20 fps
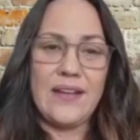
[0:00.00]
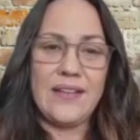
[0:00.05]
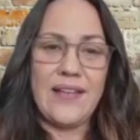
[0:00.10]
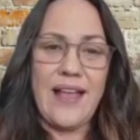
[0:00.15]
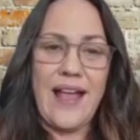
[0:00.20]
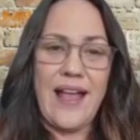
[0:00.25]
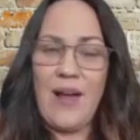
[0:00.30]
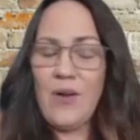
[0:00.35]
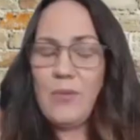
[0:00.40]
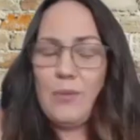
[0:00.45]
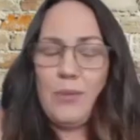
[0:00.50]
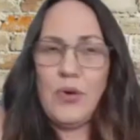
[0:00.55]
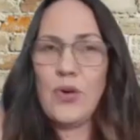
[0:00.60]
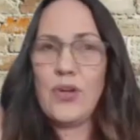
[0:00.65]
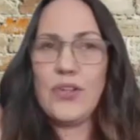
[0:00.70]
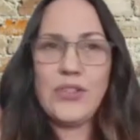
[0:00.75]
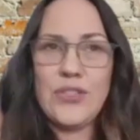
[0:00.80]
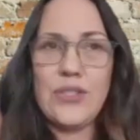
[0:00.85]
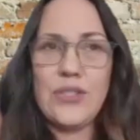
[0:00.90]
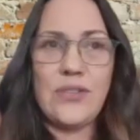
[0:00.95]
how
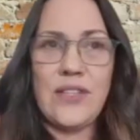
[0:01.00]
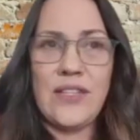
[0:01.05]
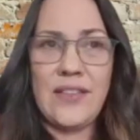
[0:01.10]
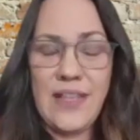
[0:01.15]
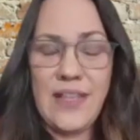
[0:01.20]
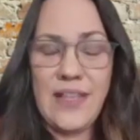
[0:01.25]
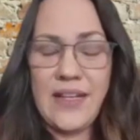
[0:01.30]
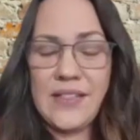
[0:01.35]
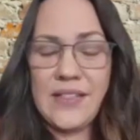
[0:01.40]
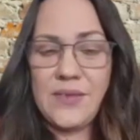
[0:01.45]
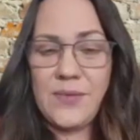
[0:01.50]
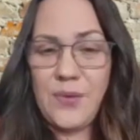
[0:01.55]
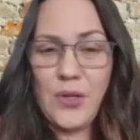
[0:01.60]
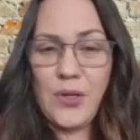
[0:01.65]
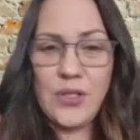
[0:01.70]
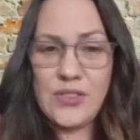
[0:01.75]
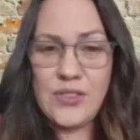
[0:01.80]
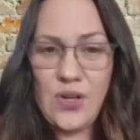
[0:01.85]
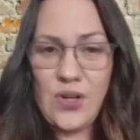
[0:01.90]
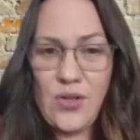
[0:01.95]
important do you think that is for
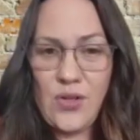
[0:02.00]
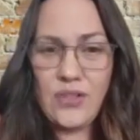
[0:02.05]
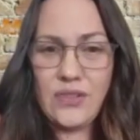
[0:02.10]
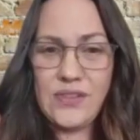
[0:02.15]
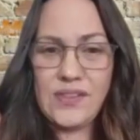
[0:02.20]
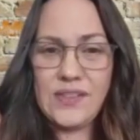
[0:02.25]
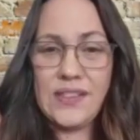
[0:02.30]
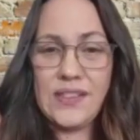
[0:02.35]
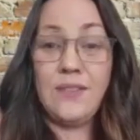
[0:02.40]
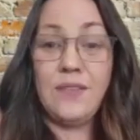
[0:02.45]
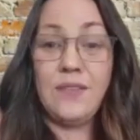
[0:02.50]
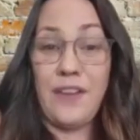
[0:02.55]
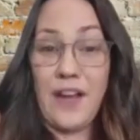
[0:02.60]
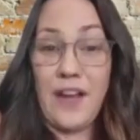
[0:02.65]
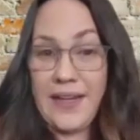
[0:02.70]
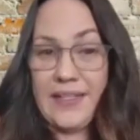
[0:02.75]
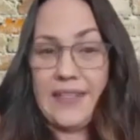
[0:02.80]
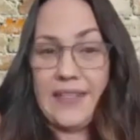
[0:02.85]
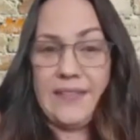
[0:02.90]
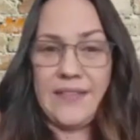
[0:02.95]
adults in
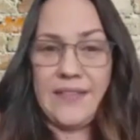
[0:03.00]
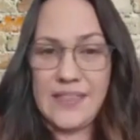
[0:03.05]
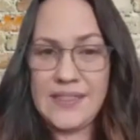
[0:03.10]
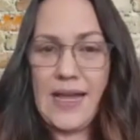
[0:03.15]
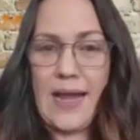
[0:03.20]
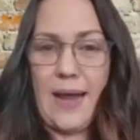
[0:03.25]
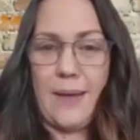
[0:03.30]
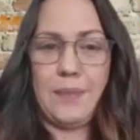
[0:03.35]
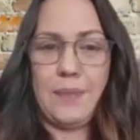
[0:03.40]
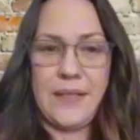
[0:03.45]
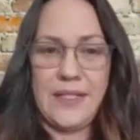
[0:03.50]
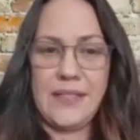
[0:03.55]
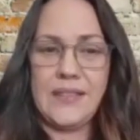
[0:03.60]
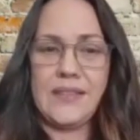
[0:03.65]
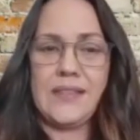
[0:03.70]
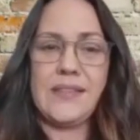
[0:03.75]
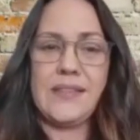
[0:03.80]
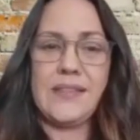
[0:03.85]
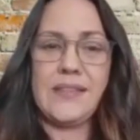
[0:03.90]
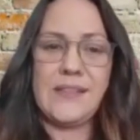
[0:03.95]
finding this
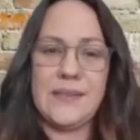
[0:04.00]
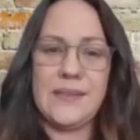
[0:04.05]
happiness?